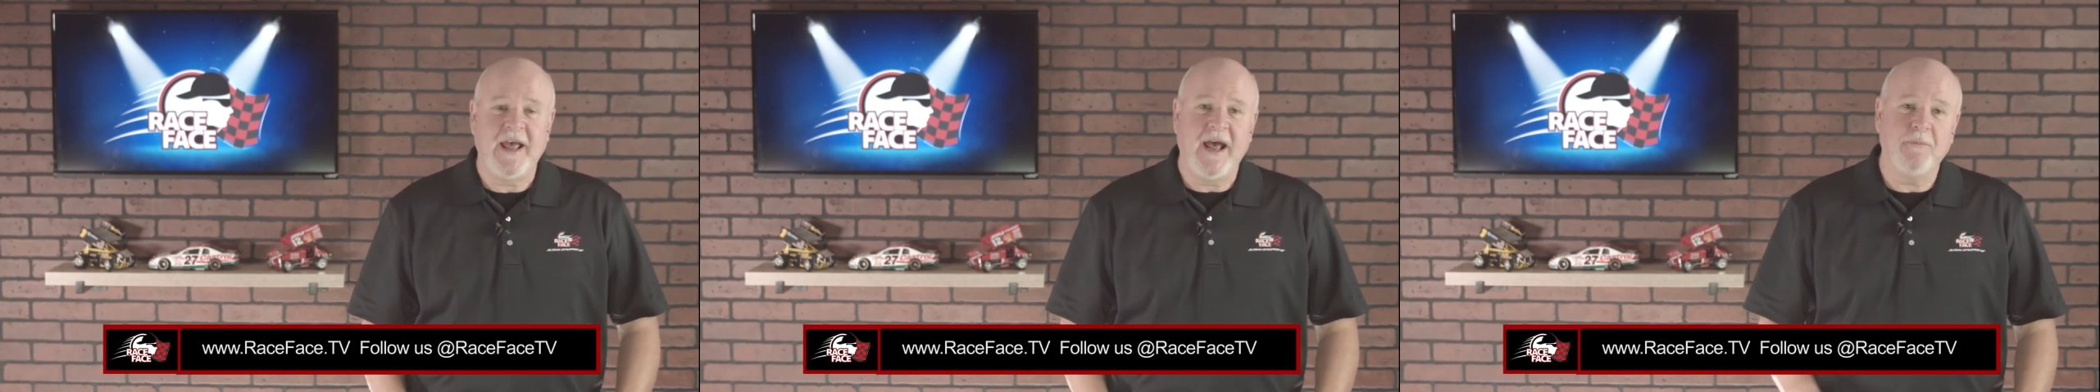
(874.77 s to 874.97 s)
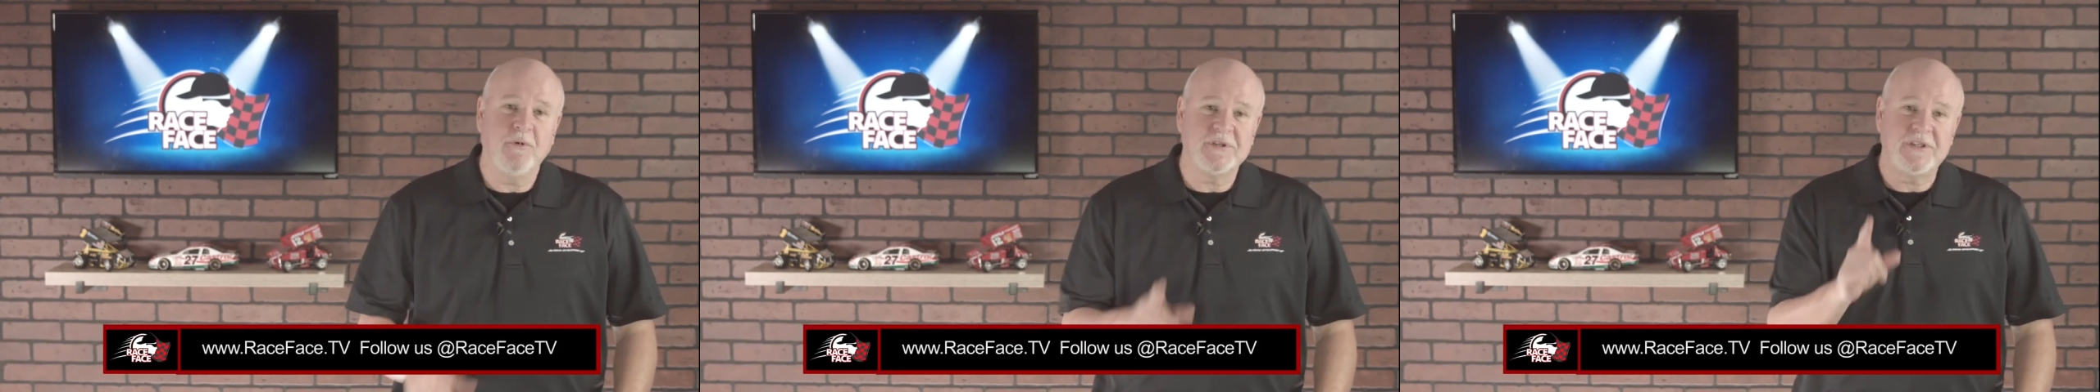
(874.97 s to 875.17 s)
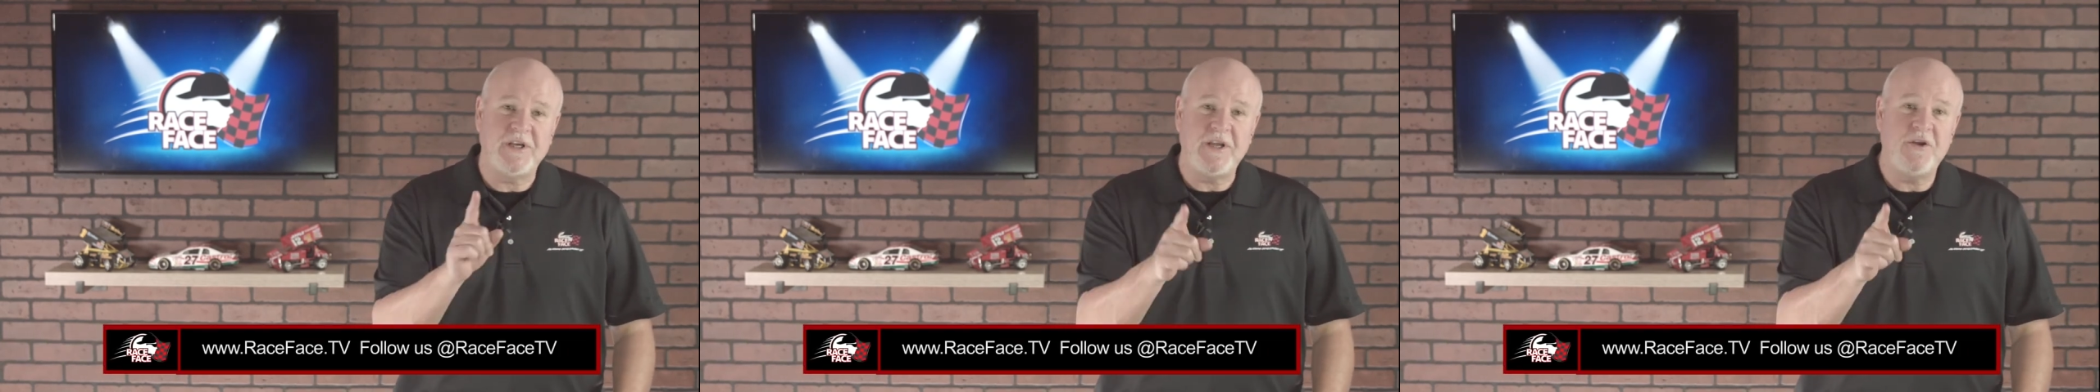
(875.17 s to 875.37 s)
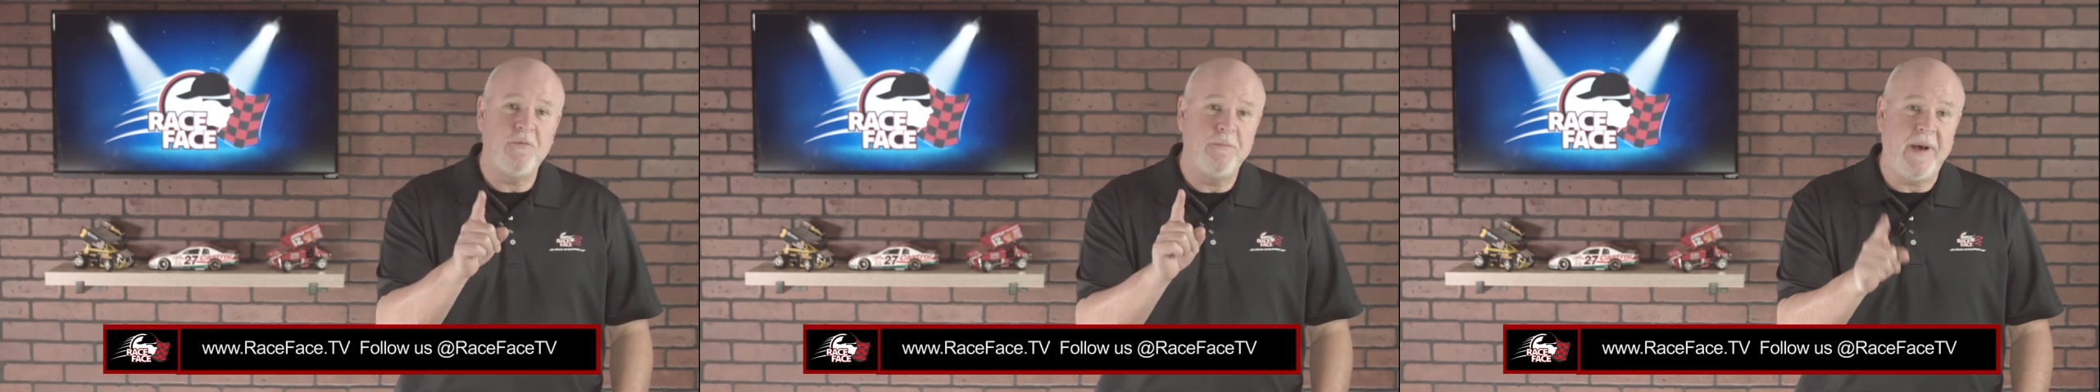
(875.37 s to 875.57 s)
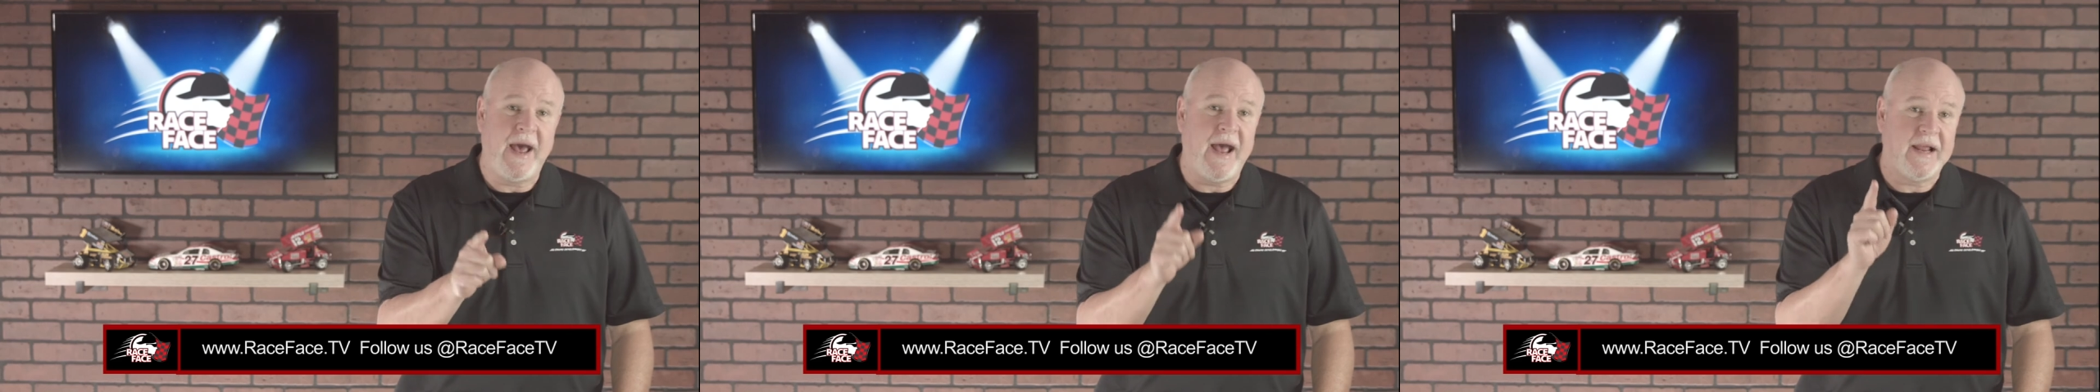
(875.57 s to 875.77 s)
and we'll see you
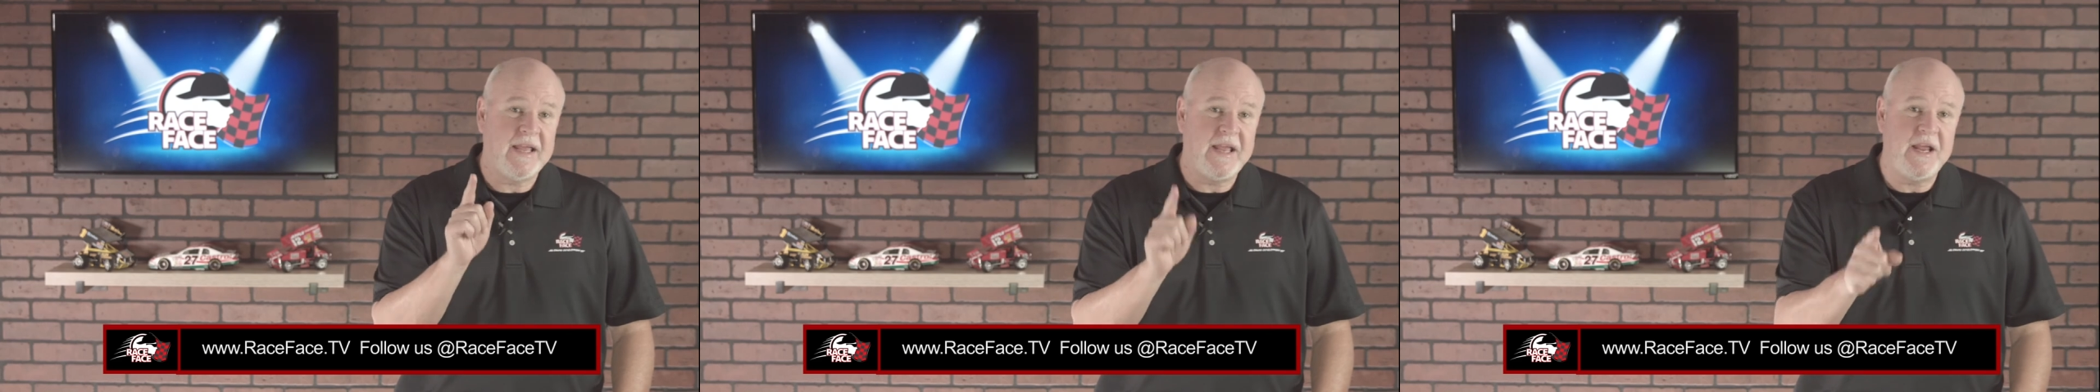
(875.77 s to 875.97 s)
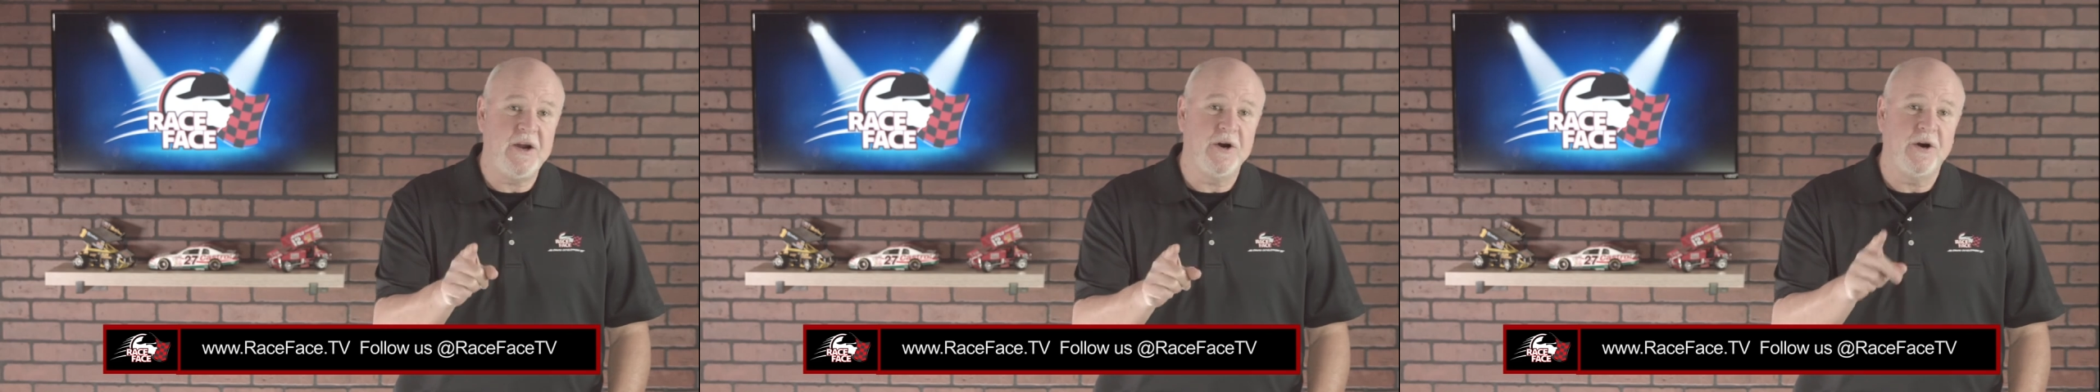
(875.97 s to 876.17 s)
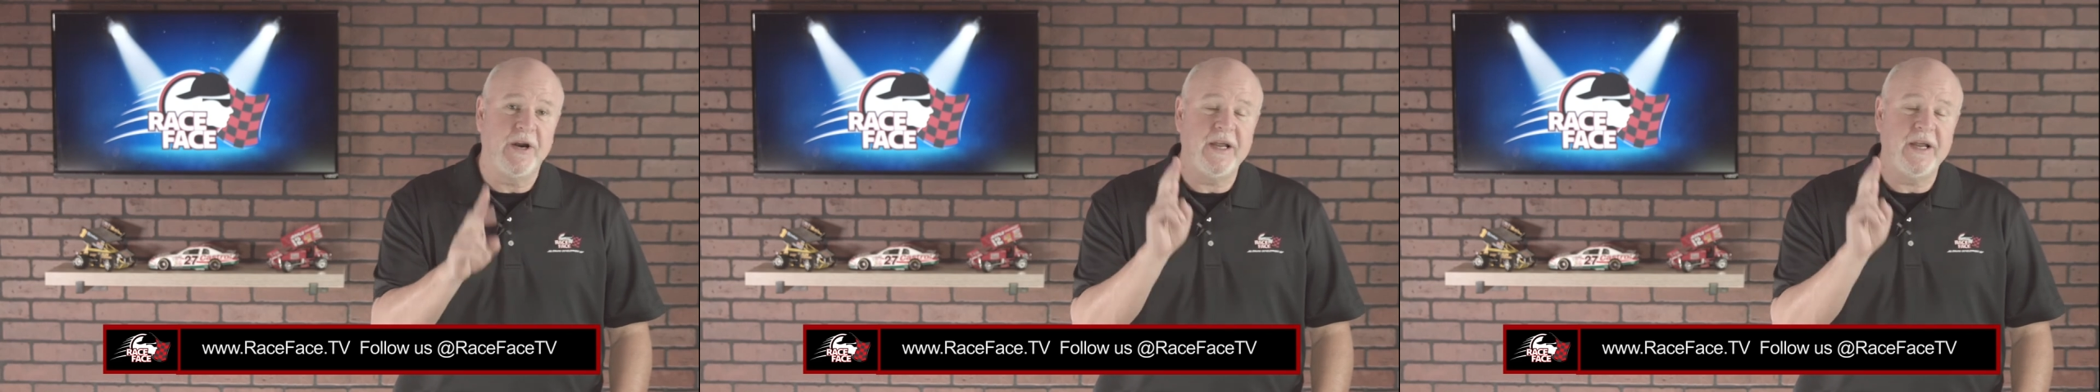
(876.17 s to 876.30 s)
back here